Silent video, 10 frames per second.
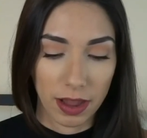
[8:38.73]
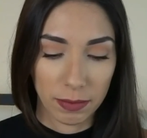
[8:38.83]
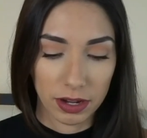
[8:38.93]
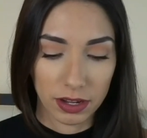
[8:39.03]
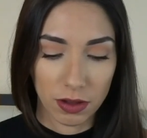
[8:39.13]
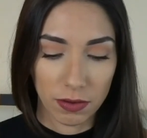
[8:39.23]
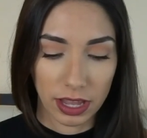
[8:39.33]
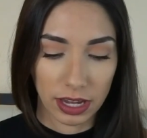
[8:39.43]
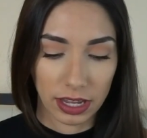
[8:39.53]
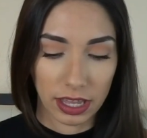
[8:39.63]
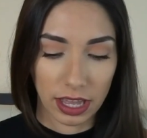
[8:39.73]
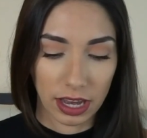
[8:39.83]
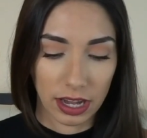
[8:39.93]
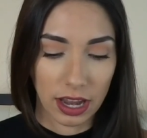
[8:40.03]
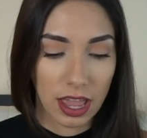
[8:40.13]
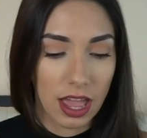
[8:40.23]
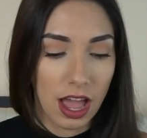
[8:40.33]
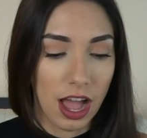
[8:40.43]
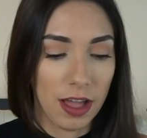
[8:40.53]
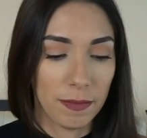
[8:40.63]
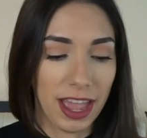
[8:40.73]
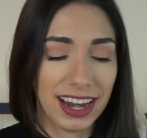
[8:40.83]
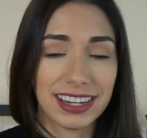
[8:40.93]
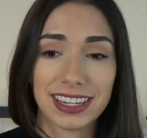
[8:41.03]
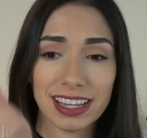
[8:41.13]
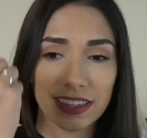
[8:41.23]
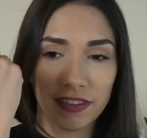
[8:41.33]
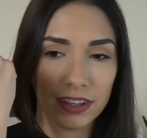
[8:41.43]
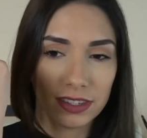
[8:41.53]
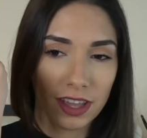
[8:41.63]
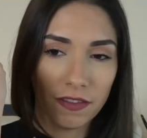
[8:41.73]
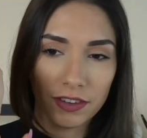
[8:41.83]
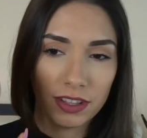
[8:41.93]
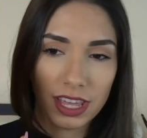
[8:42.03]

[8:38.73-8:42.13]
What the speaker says: I'm gonna go in again. And it does feel softer.